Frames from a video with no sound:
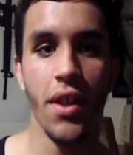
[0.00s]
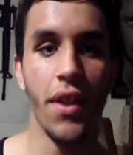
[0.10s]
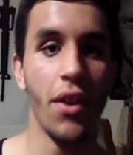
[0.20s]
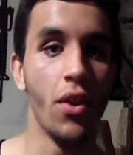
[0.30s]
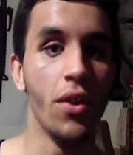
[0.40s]

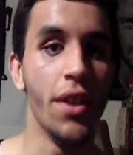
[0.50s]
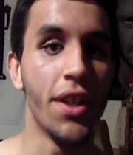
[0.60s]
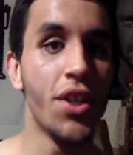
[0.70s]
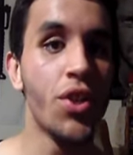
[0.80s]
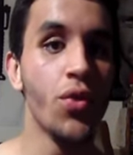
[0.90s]
They are
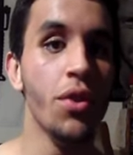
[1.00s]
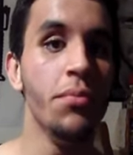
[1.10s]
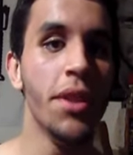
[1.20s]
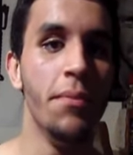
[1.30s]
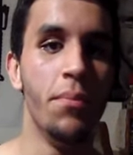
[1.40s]

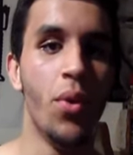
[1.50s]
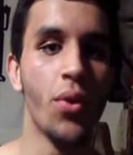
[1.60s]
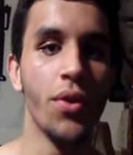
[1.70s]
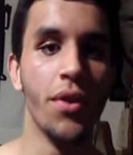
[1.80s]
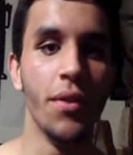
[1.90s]
extremely
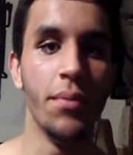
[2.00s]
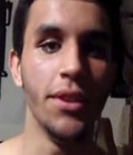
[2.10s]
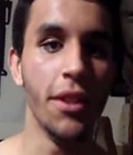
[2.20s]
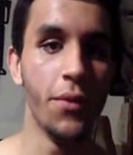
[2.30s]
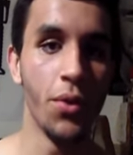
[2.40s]
important,
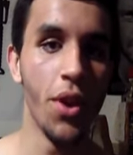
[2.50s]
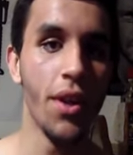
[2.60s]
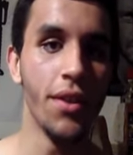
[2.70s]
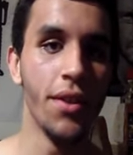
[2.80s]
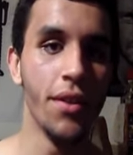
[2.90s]
believe it or
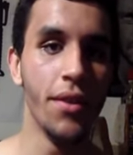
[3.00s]
not.